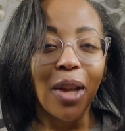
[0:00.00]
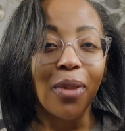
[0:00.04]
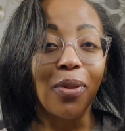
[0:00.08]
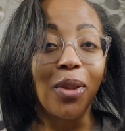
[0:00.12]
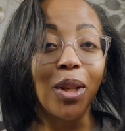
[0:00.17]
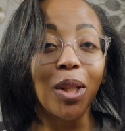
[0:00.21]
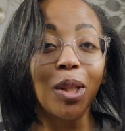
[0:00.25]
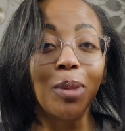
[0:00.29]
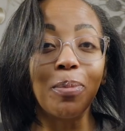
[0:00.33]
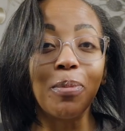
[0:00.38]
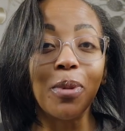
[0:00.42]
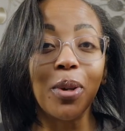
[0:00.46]

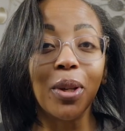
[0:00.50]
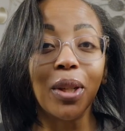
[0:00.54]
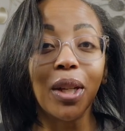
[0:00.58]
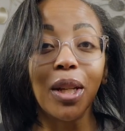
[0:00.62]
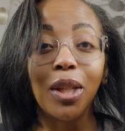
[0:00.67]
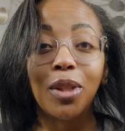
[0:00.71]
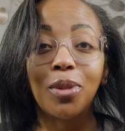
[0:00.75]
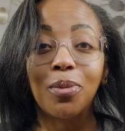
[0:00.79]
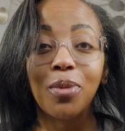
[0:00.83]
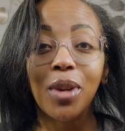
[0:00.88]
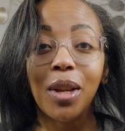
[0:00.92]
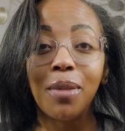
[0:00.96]
This book
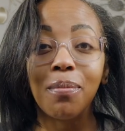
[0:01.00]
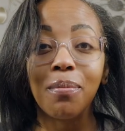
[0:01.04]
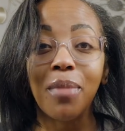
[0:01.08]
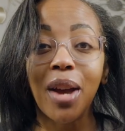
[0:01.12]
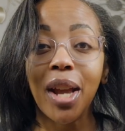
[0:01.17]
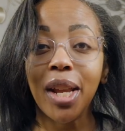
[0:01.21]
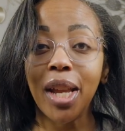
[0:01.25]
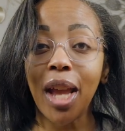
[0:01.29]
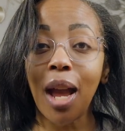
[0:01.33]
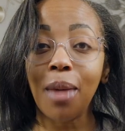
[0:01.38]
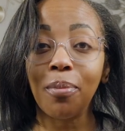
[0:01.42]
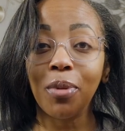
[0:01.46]
is written
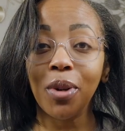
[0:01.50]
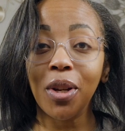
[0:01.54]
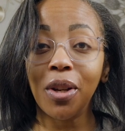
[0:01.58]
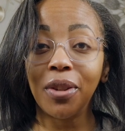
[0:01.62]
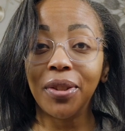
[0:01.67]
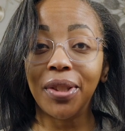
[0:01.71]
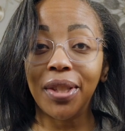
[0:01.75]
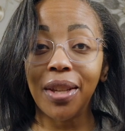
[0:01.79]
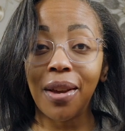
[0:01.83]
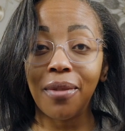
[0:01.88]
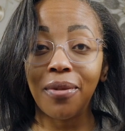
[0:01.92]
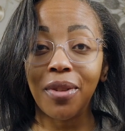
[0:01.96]
by
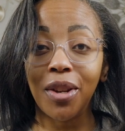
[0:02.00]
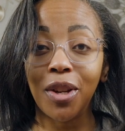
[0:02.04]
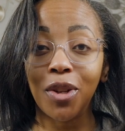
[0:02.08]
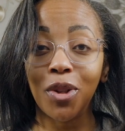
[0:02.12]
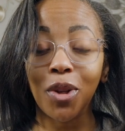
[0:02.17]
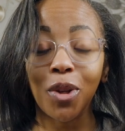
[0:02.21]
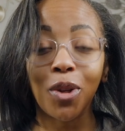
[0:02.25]
Gabrielle Zevin,